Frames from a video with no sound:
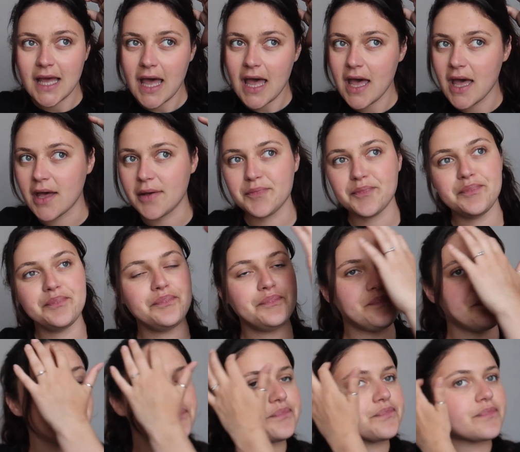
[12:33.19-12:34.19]

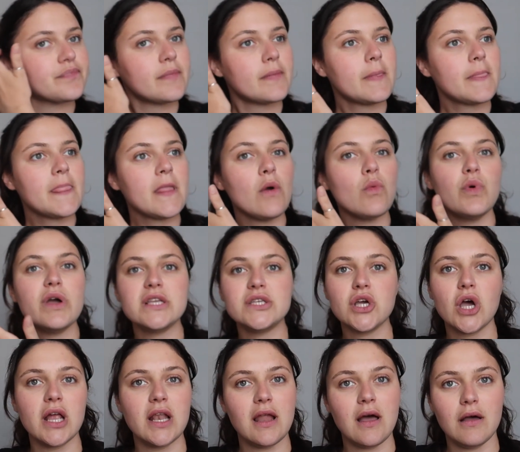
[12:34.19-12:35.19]
um, which
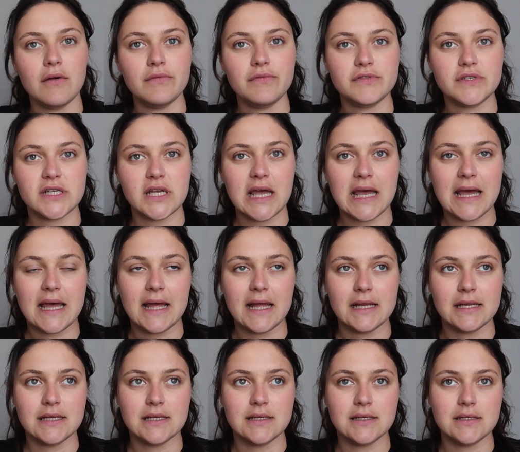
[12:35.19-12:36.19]
I loved,
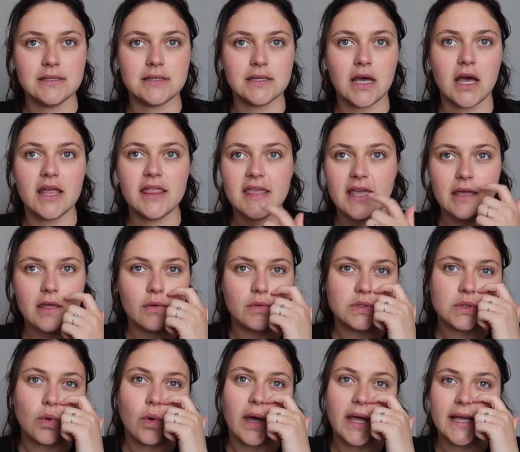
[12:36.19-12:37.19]
and I think it
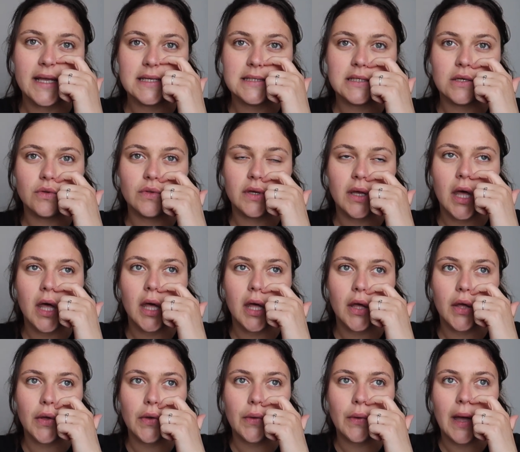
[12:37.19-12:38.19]
was quite easy on the
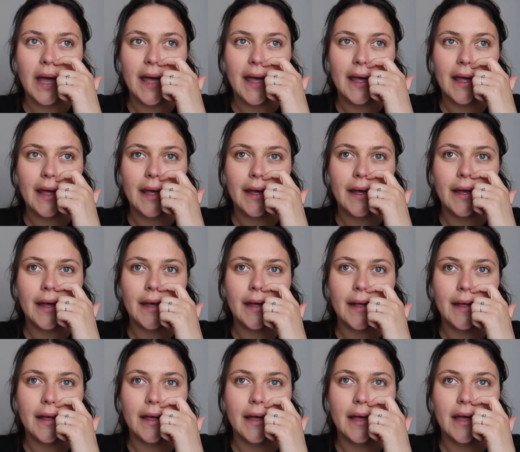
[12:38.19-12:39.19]
go.
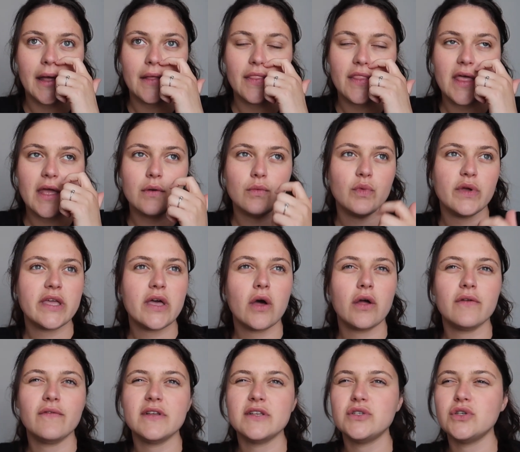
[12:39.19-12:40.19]
And then we
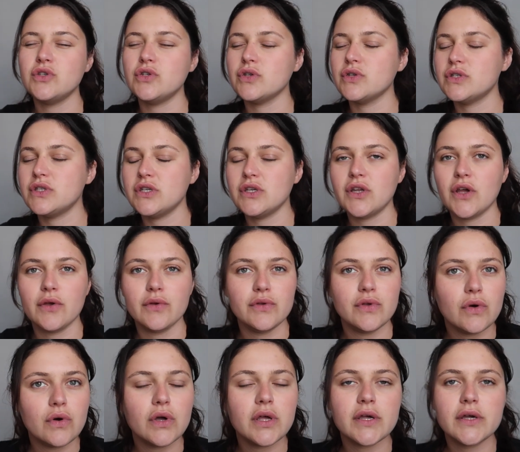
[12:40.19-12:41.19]
kind of introduced, you know,
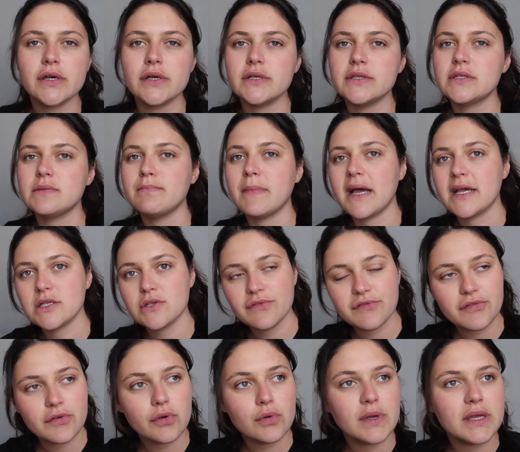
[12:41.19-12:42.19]
yogurts, mashed
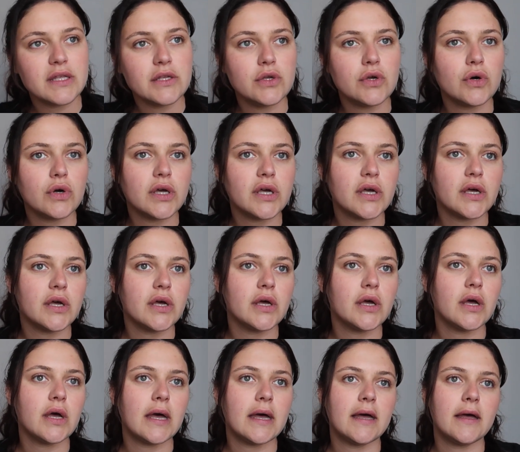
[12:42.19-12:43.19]
fruit in
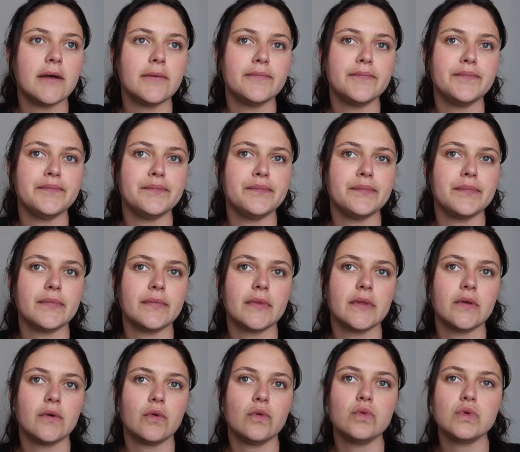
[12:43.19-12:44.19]
yogurt, um,
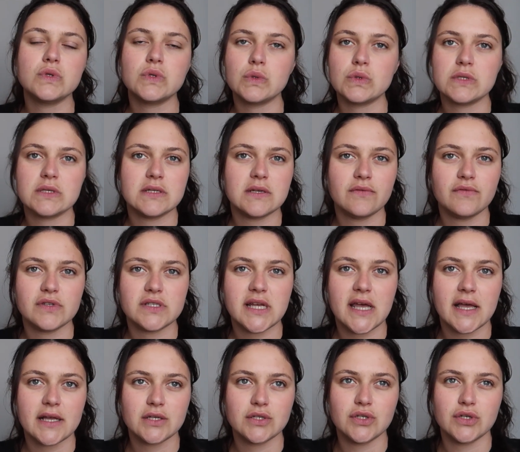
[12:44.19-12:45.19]
all sorts of different
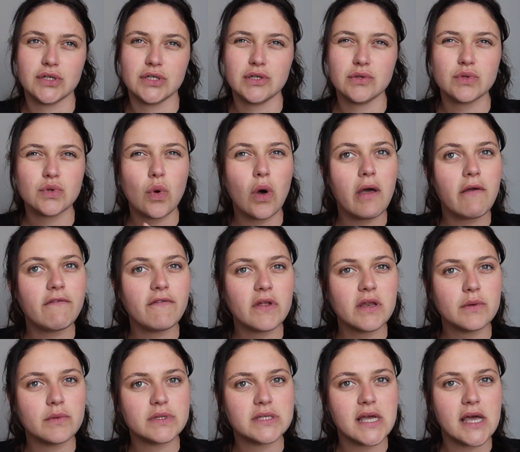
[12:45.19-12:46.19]
textures. She was quite
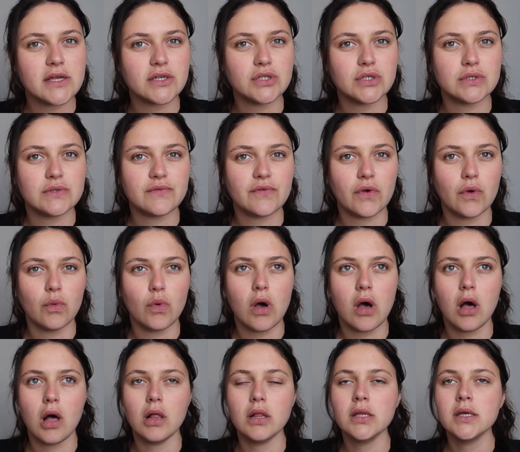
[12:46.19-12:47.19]
funny with textures for a
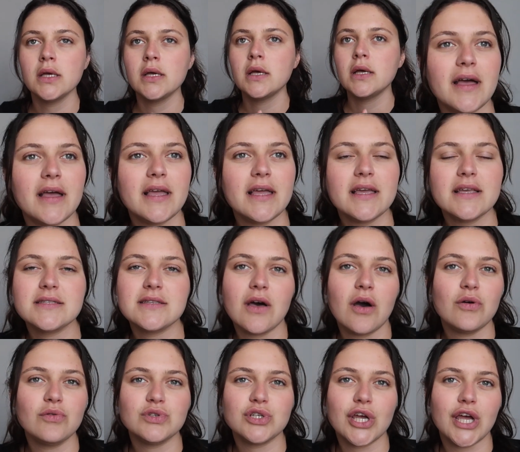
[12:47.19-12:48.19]
while. It is a
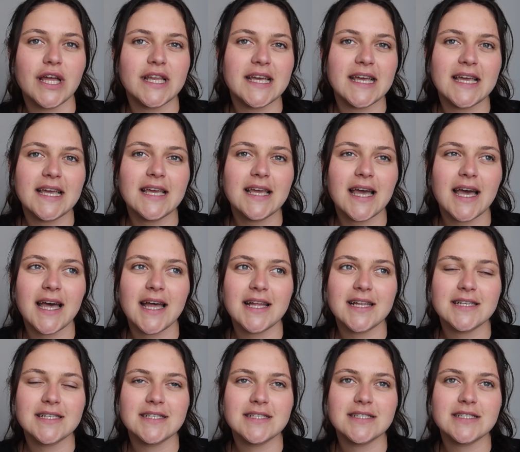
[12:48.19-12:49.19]
whole journey,
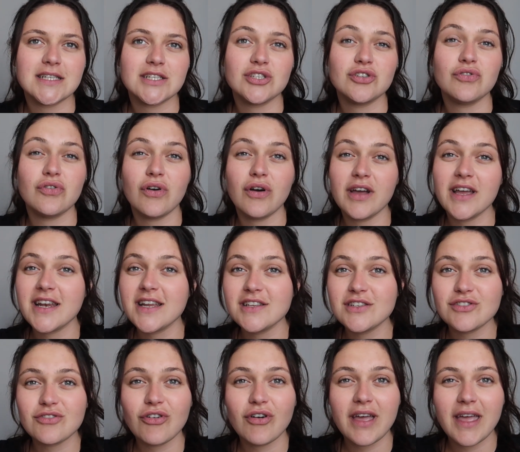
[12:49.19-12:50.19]
and try and
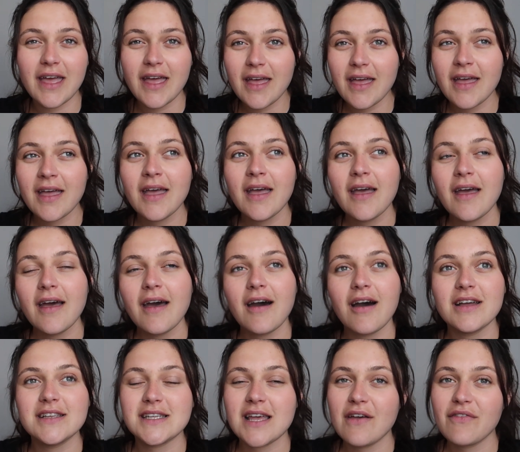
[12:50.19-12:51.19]
enjoy it.
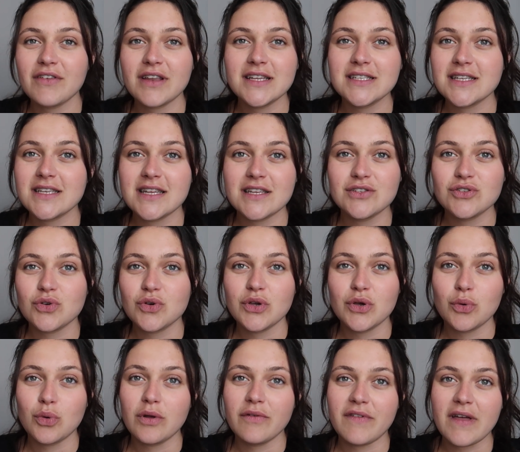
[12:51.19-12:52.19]
I definitely didn't enjoy
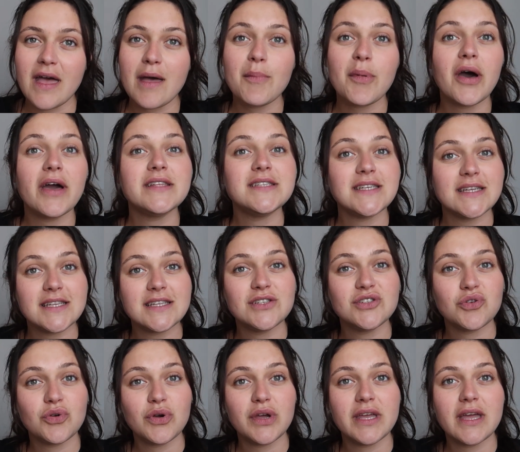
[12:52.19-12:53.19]
all of it, but I did
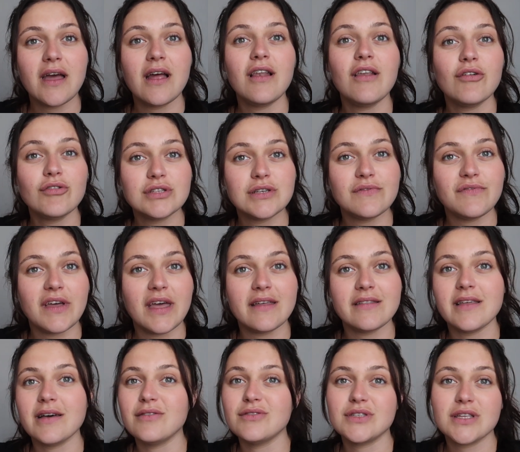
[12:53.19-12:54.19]
enjoy a lot of
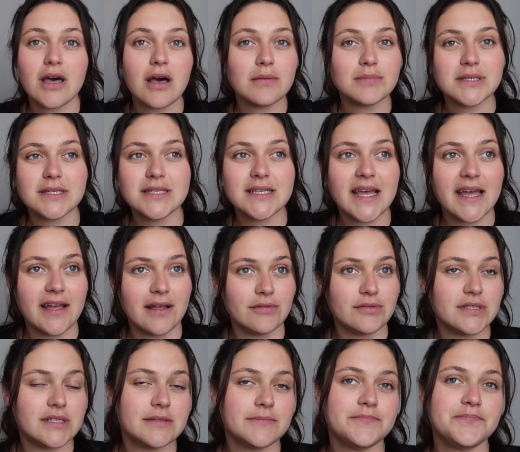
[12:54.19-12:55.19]
it. There was ups and
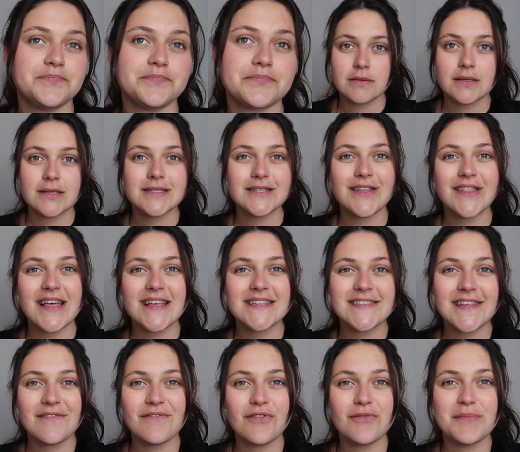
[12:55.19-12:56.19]
downs. So that's
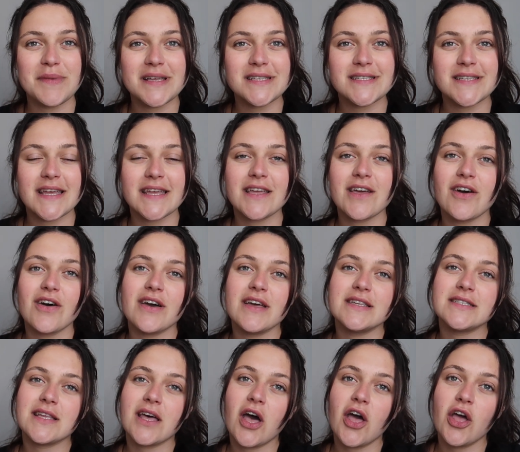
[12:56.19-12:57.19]
it from me today,
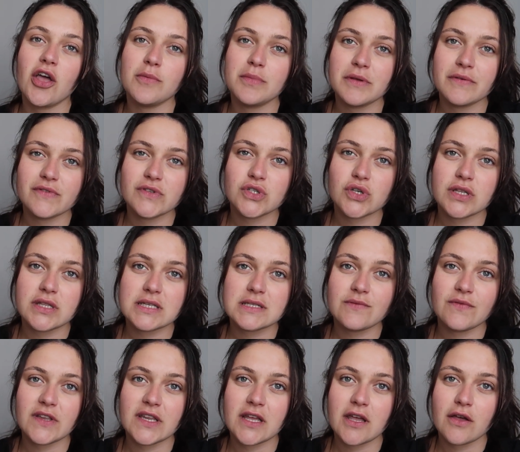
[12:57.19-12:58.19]
guys. I hope you've enjoyed this
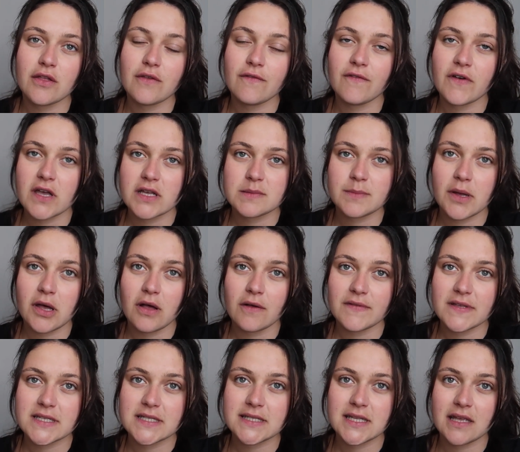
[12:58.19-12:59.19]
video, the first part of
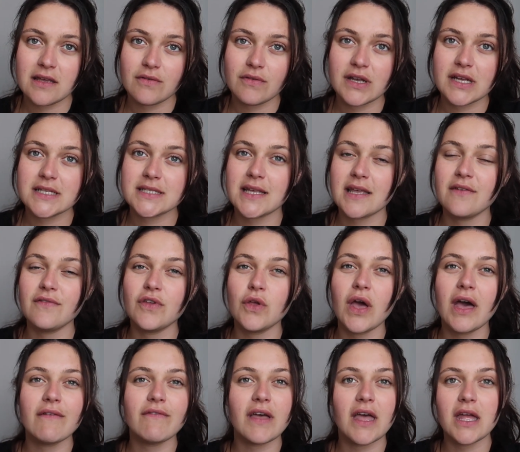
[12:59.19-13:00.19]
this series. If you
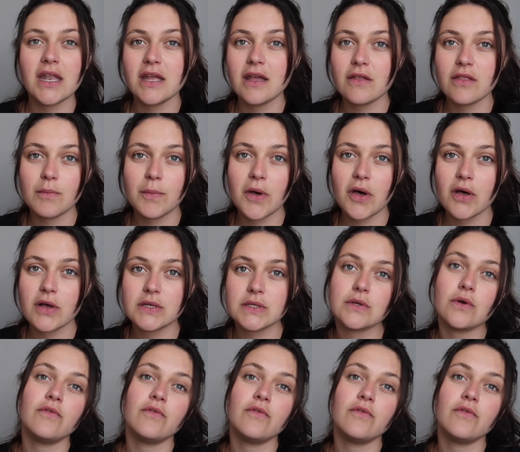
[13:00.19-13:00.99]
have any other parts